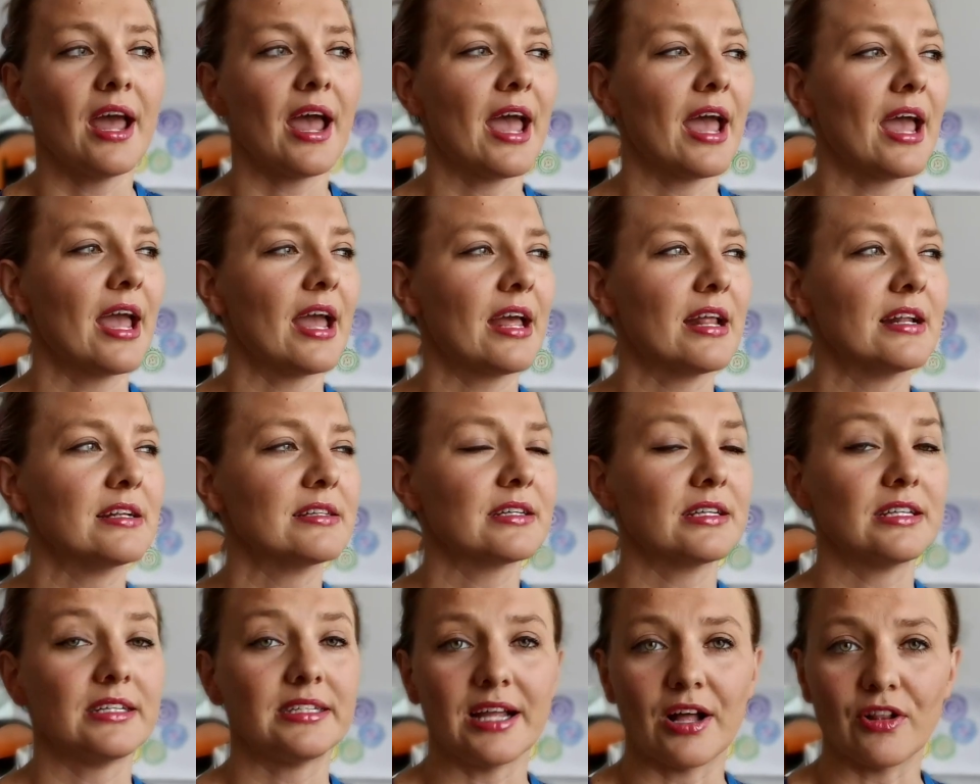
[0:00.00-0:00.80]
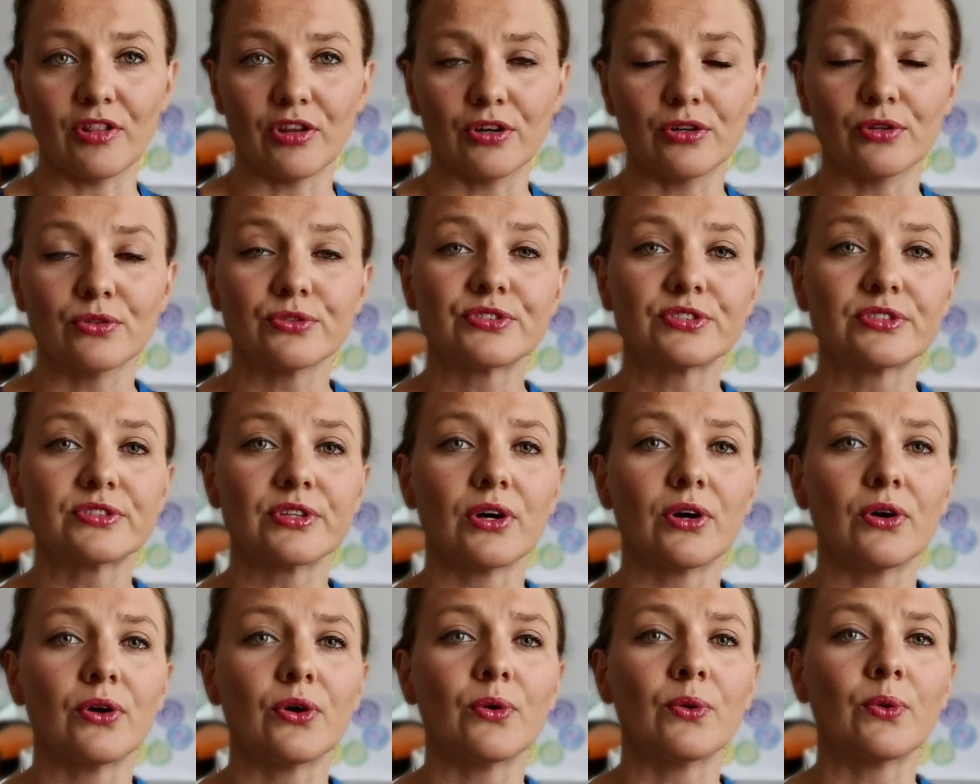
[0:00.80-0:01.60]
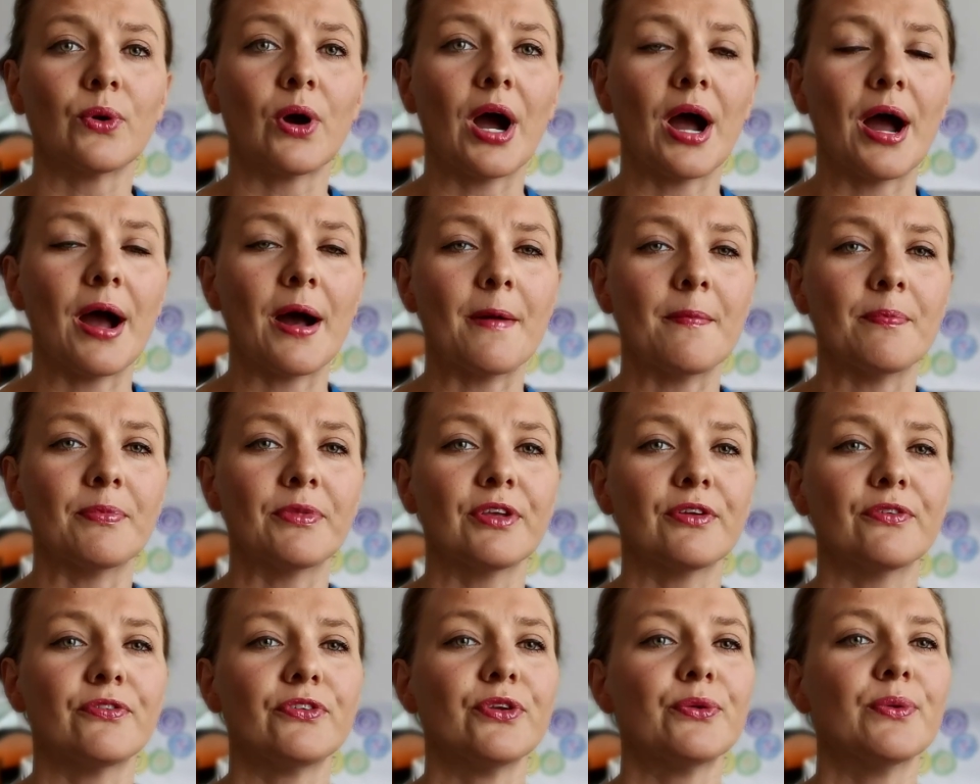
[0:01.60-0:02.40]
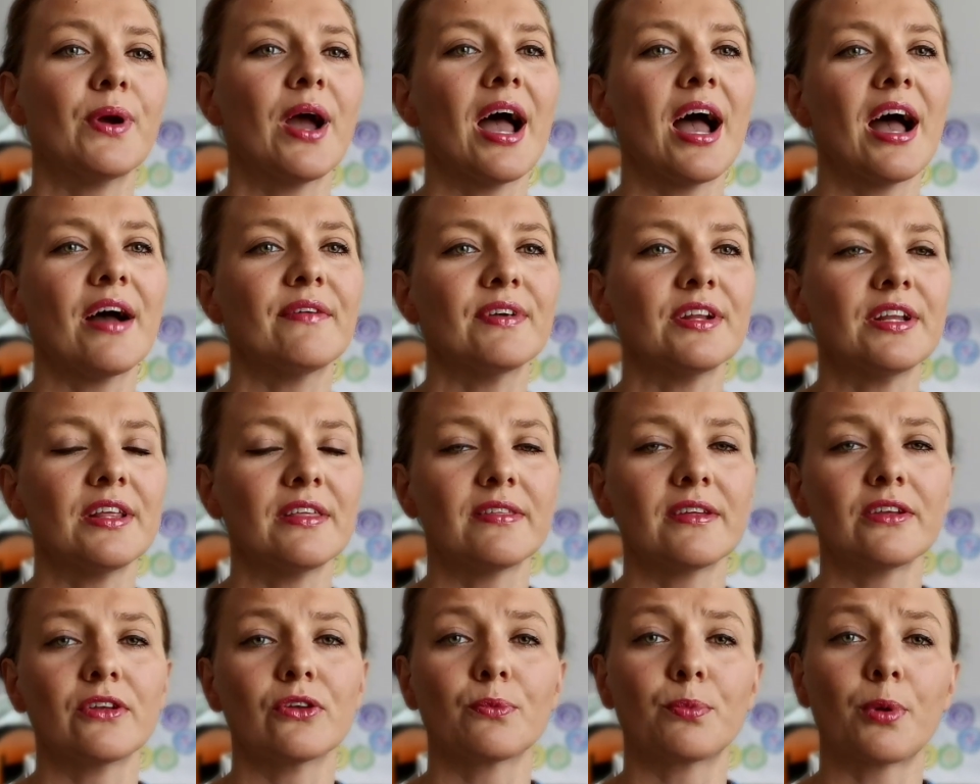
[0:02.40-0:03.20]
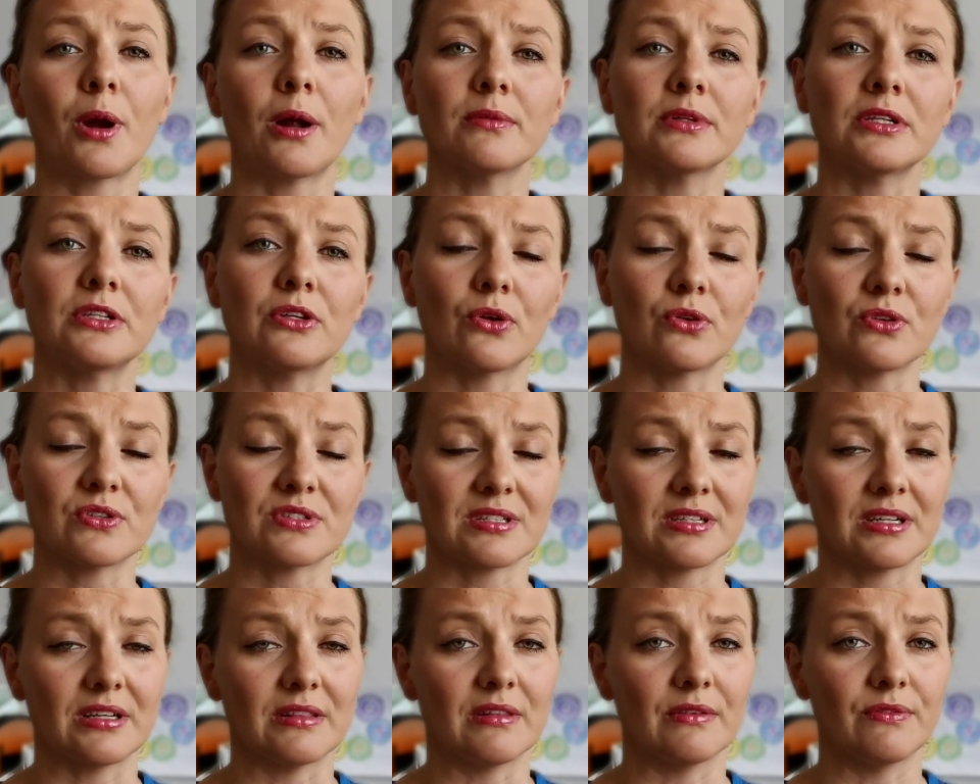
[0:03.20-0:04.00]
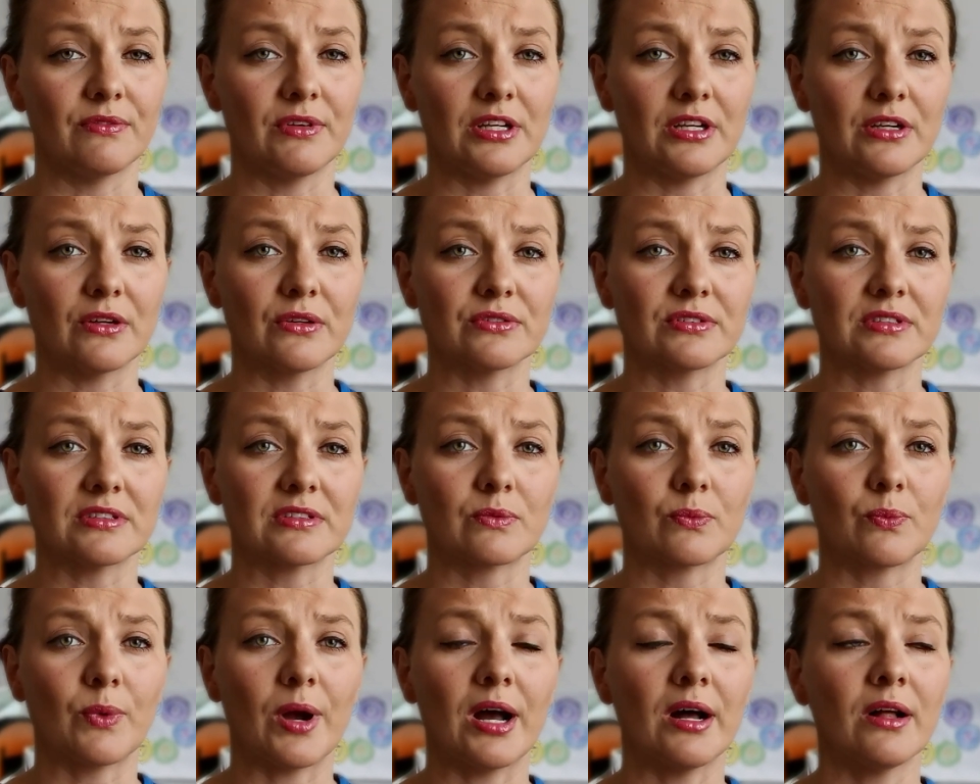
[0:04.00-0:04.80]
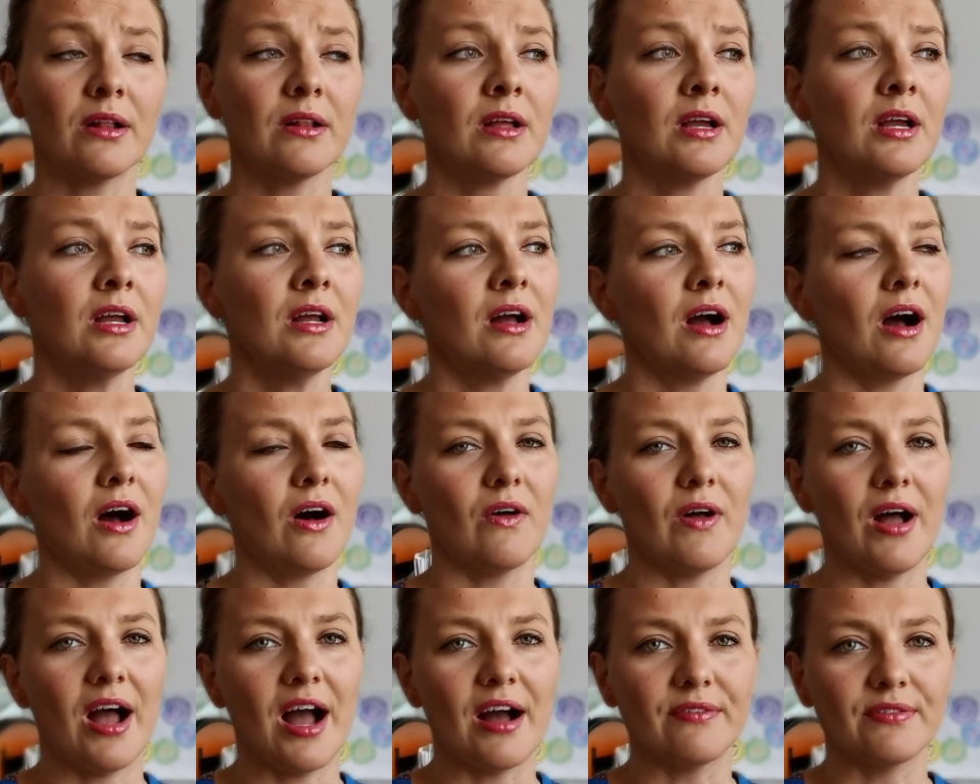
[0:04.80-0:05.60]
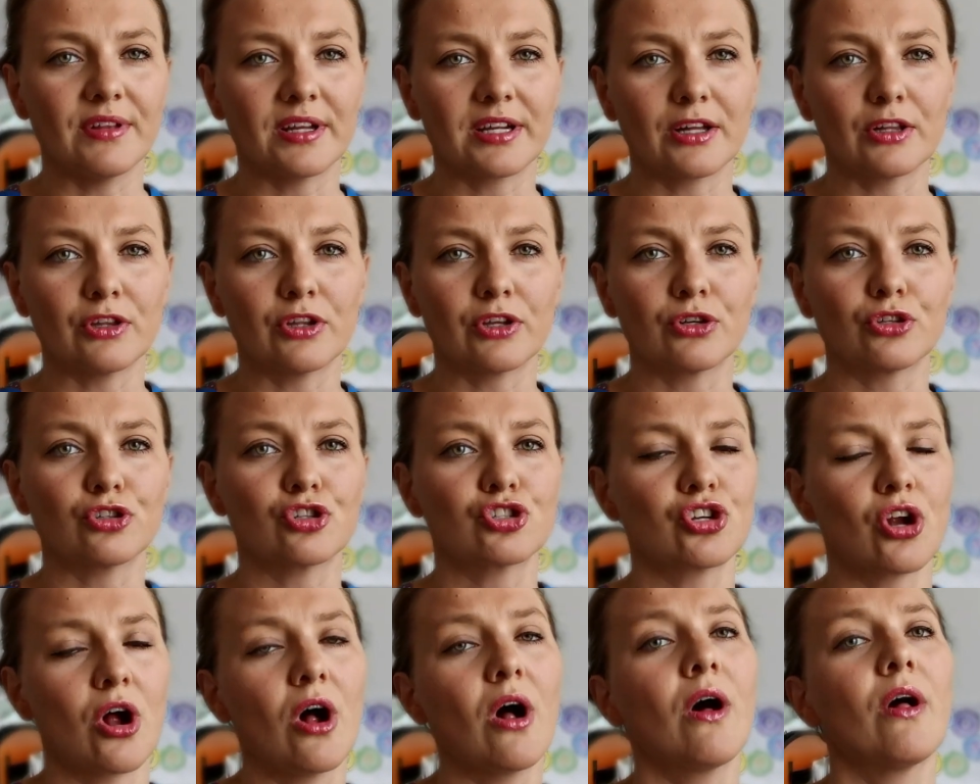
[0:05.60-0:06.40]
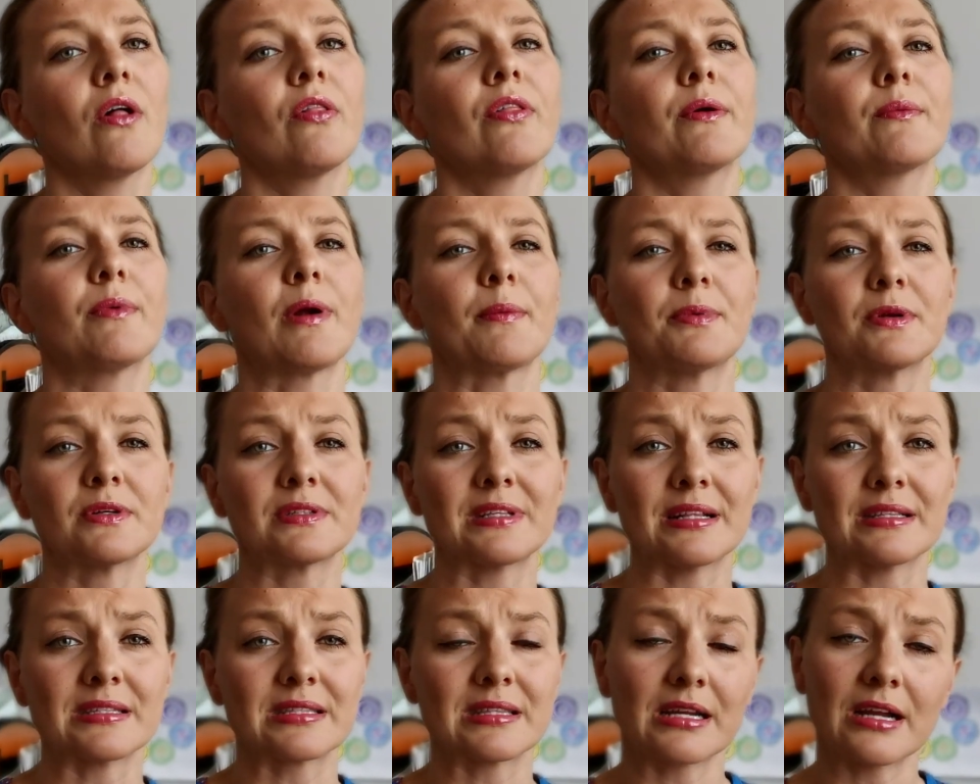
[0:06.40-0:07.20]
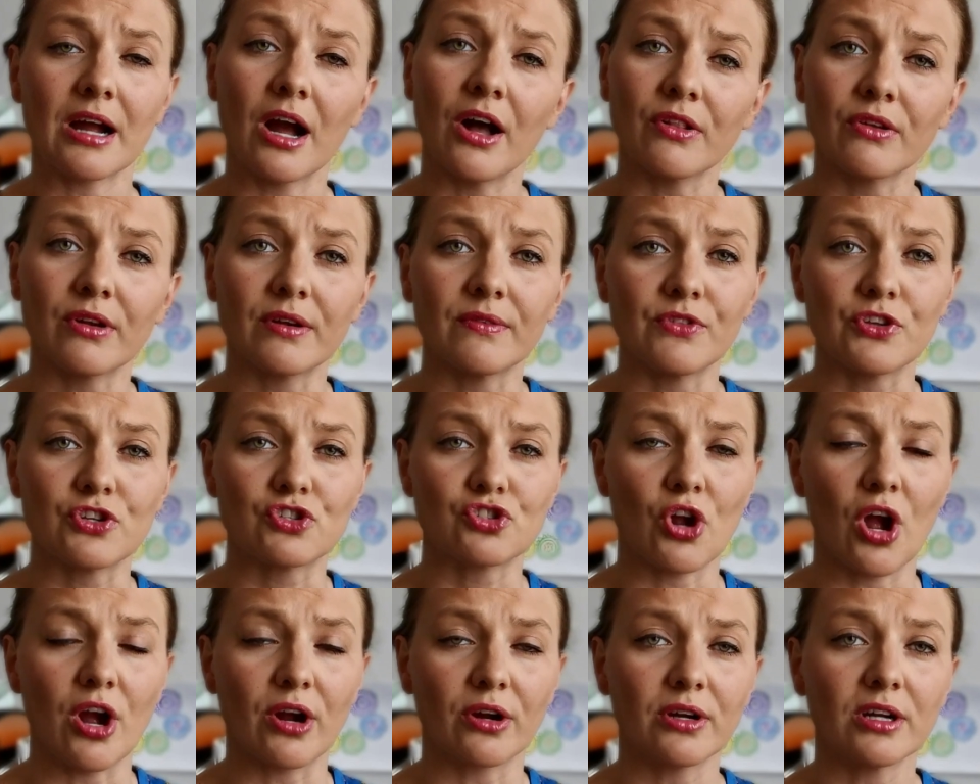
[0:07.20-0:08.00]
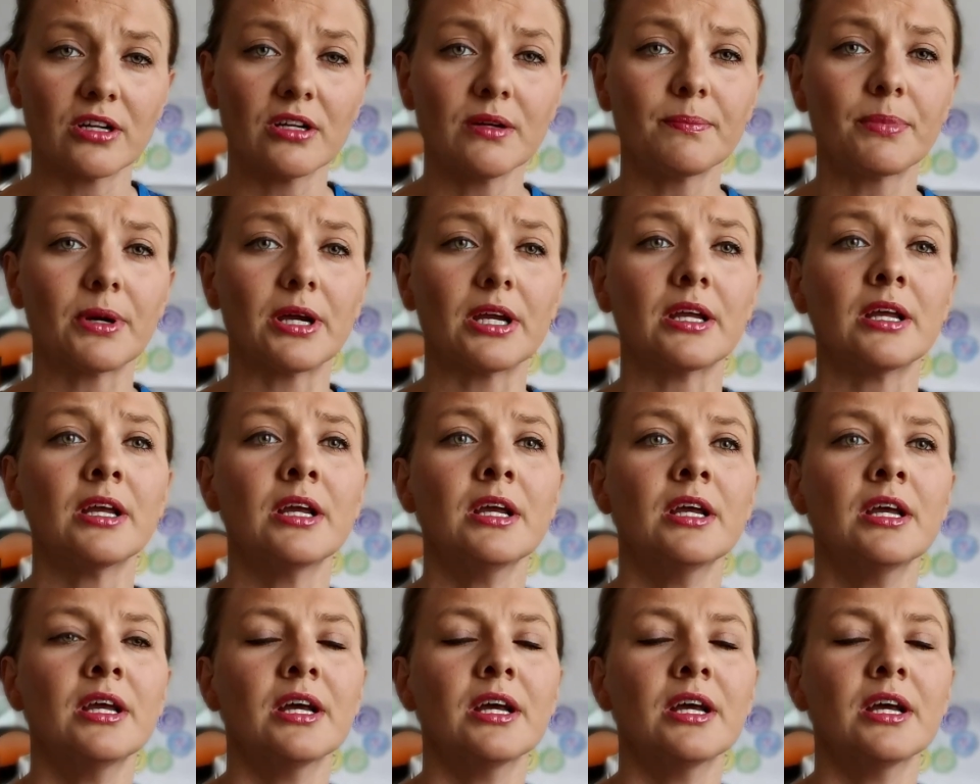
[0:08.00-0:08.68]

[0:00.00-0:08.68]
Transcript: and yellow. So if you have anything, you'll probably notice it in the videos as well. I'll have like a little shawl that represents the color of the chakra. But